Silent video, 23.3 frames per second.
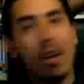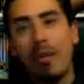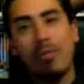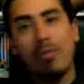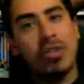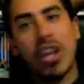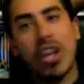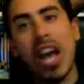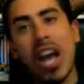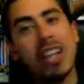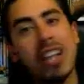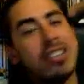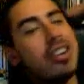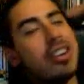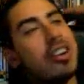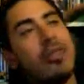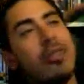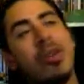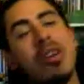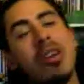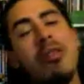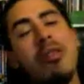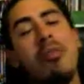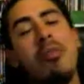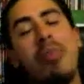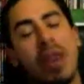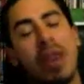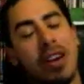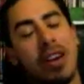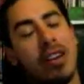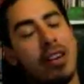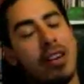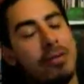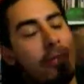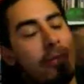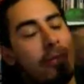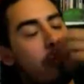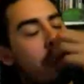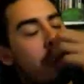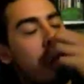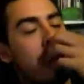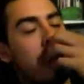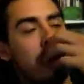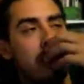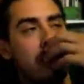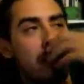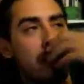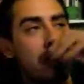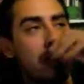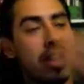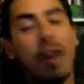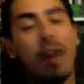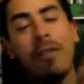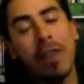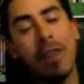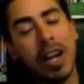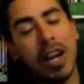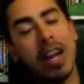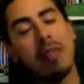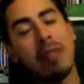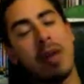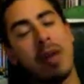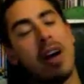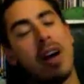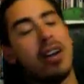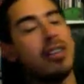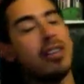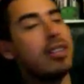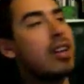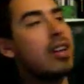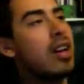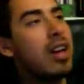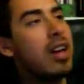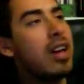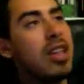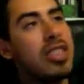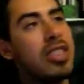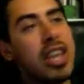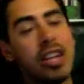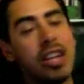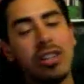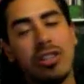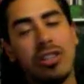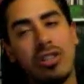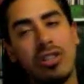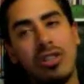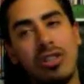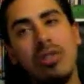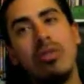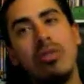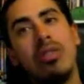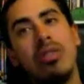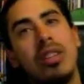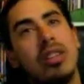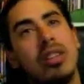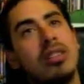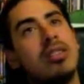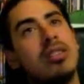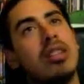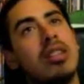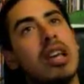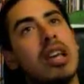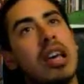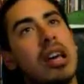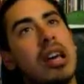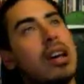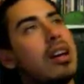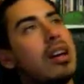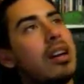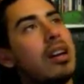Chances are they won't even bring it up for one episode. They'll forget about it. They do this like,